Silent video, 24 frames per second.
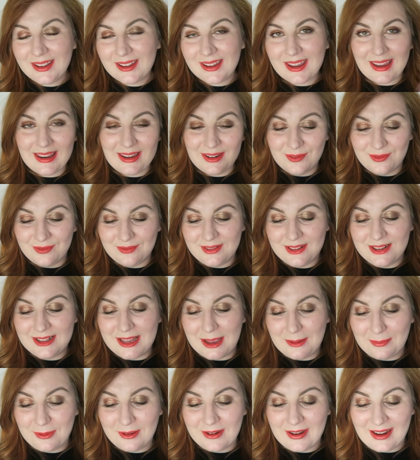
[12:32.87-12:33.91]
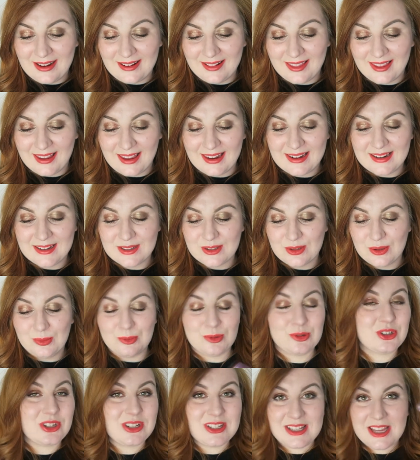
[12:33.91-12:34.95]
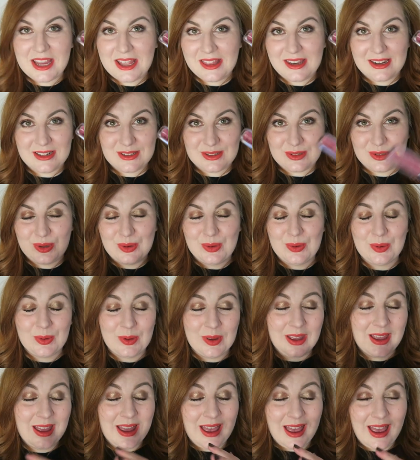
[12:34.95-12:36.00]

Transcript: kind of dip or anything in it, so we'll just say that it's new,